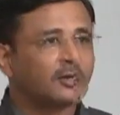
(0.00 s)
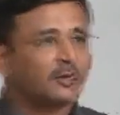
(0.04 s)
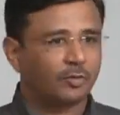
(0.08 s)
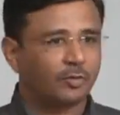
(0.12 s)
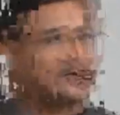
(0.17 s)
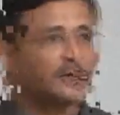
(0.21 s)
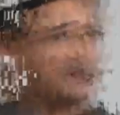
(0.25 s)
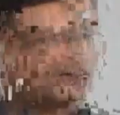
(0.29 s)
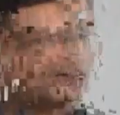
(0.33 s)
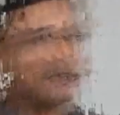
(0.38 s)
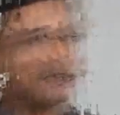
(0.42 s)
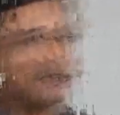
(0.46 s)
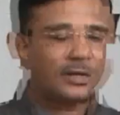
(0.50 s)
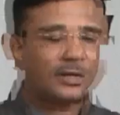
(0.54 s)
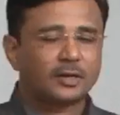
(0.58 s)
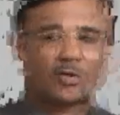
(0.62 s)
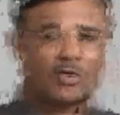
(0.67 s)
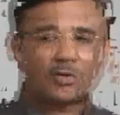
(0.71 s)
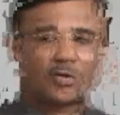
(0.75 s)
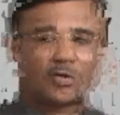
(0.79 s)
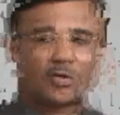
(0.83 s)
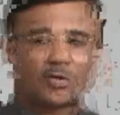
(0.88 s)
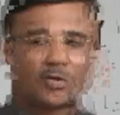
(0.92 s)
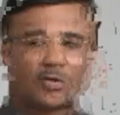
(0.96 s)
Okay.
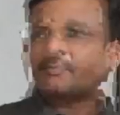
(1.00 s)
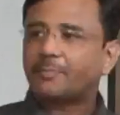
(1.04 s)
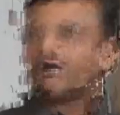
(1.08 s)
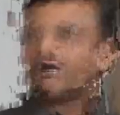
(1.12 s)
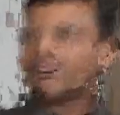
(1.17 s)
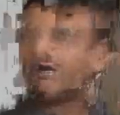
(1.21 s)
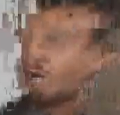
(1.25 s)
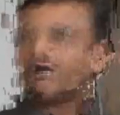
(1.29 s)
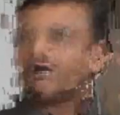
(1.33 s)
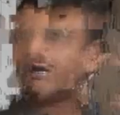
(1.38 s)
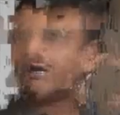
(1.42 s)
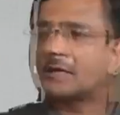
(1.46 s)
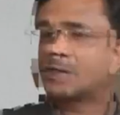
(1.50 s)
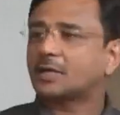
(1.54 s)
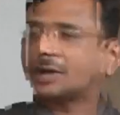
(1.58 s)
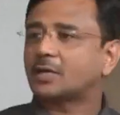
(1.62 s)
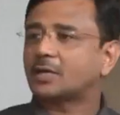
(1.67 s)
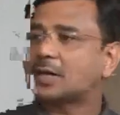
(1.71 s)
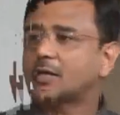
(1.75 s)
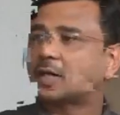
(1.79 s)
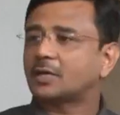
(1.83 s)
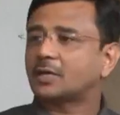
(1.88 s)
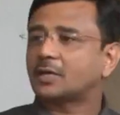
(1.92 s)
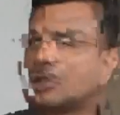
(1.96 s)
Now second part is
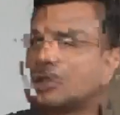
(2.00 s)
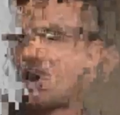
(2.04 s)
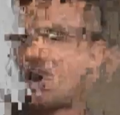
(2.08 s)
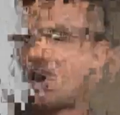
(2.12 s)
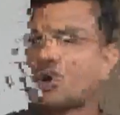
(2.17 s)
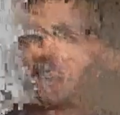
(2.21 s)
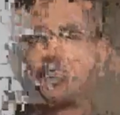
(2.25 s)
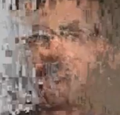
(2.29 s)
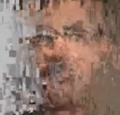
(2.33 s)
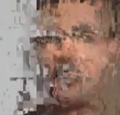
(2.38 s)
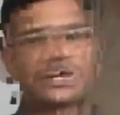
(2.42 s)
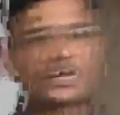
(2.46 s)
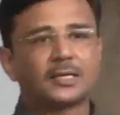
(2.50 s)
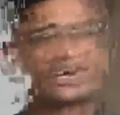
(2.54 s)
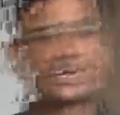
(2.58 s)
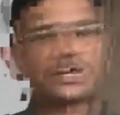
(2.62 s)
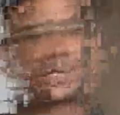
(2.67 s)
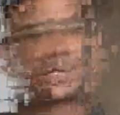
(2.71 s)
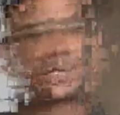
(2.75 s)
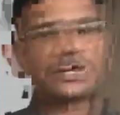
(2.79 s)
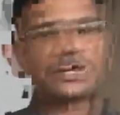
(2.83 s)
about the compliance.